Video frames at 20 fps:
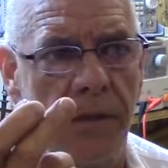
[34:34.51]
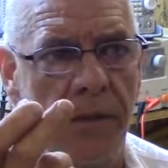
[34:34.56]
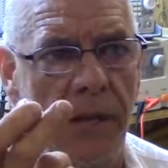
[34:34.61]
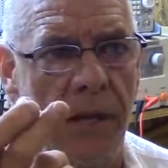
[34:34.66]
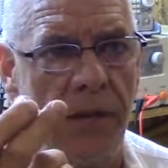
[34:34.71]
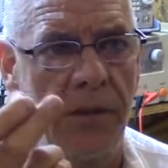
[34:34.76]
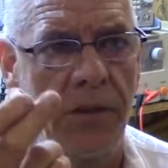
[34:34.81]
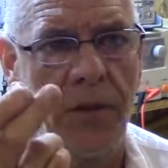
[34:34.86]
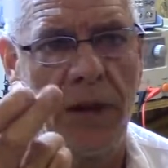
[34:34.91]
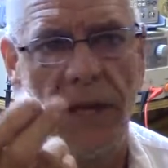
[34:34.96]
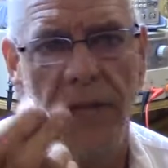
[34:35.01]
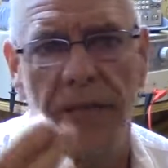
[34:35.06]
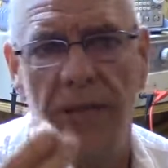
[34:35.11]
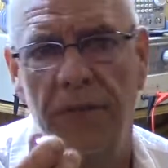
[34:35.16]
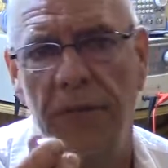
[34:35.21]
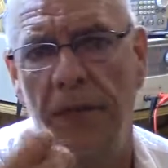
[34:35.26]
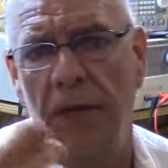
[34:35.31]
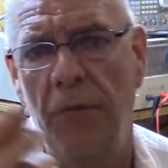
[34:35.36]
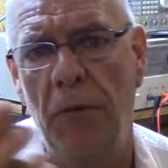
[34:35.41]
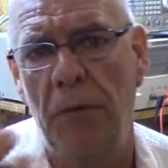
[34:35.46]
attractive
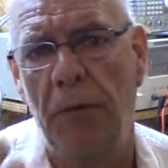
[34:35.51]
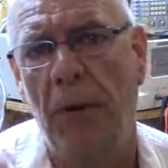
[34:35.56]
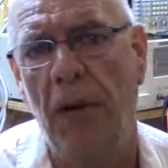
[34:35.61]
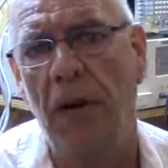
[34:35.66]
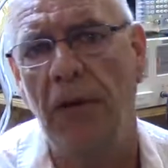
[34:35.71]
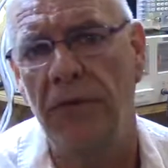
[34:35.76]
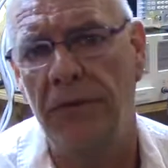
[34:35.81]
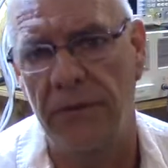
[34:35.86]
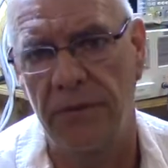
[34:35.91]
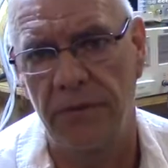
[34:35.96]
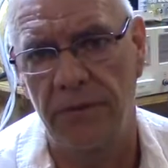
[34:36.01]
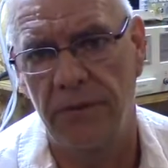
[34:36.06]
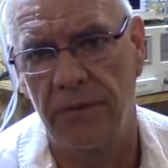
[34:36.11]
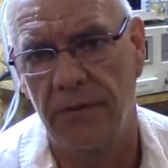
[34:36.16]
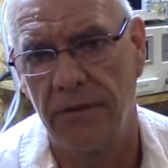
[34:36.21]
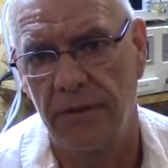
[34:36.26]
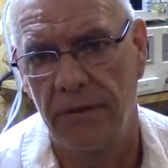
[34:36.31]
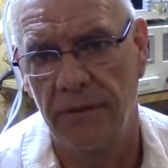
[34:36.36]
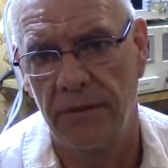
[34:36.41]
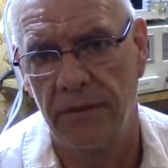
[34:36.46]
and the repulsive?
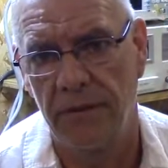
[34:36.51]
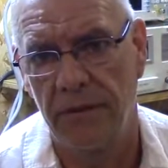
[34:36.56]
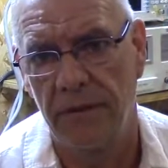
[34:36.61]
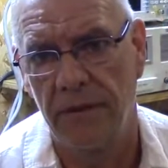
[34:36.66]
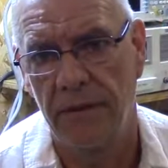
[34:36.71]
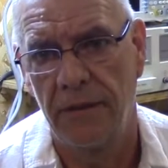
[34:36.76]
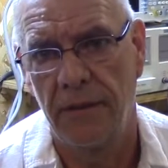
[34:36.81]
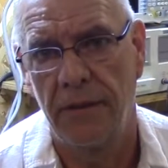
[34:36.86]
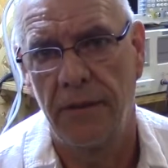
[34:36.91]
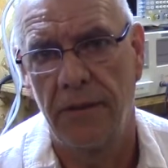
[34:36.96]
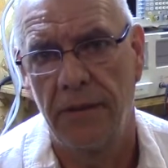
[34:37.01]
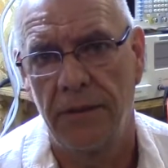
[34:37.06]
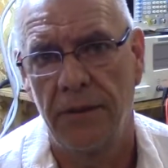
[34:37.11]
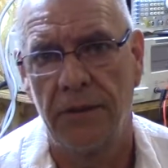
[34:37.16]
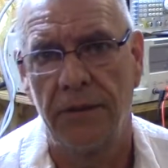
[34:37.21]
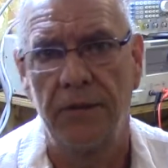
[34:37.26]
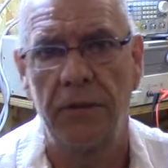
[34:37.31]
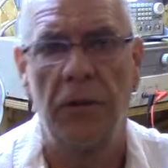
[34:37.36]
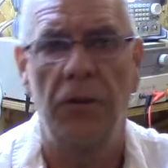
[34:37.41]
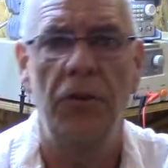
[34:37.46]

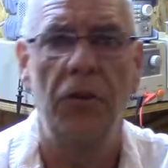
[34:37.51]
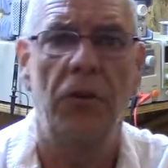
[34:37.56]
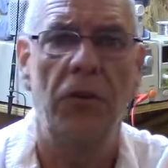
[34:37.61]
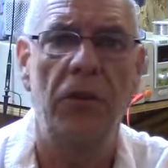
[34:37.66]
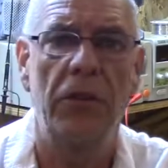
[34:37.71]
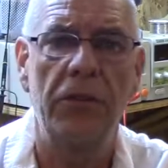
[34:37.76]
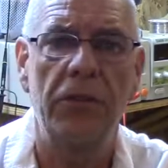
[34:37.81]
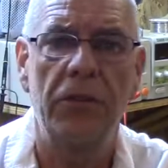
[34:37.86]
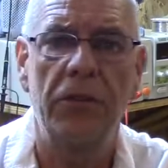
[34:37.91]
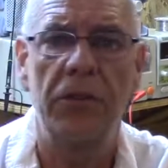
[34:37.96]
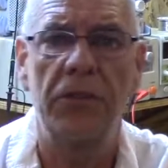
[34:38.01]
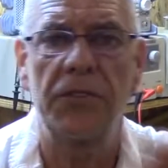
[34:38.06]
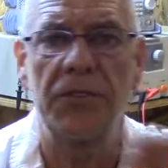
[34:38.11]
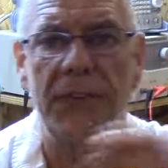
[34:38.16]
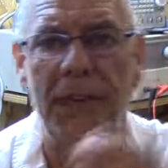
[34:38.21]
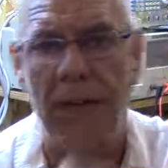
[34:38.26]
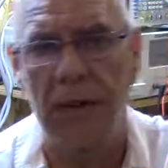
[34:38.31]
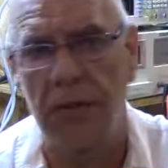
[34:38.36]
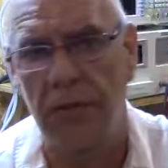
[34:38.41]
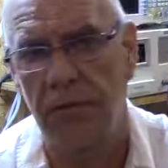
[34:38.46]
The north or the
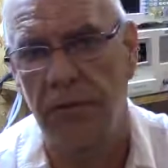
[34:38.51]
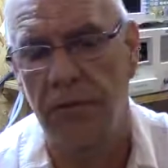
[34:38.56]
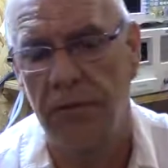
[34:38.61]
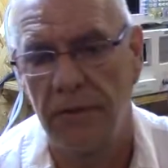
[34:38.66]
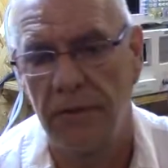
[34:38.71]
south,